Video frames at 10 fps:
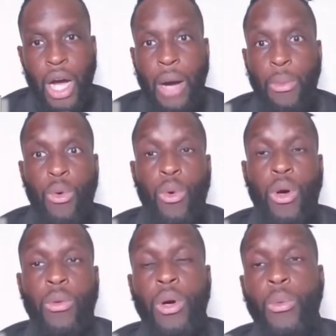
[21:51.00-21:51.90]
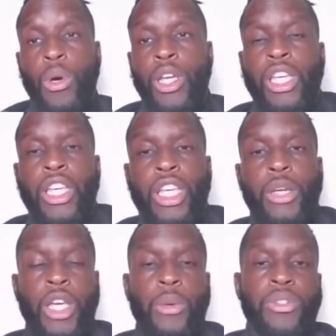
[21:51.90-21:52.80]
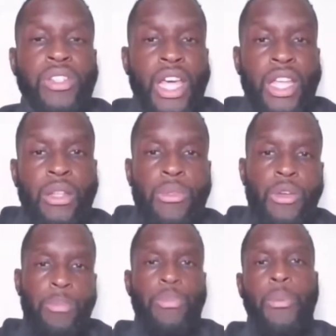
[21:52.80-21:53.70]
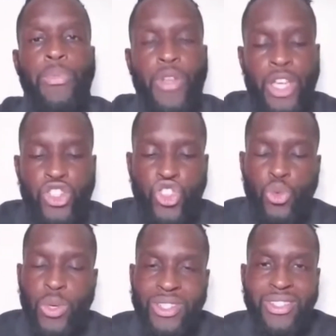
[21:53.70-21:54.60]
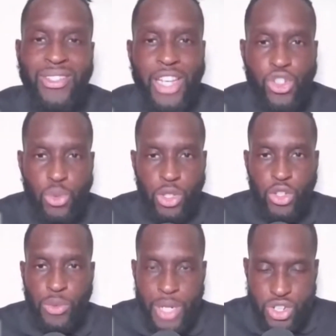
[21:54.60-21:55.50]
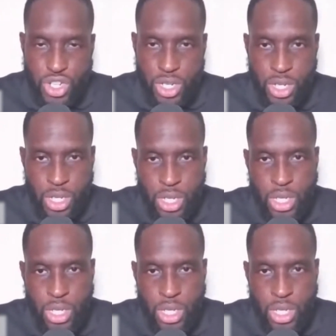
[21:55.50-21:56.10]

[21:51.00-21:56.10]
Uh, well, well, well, well, he, he was saying the, the the the issue was sexual aggression.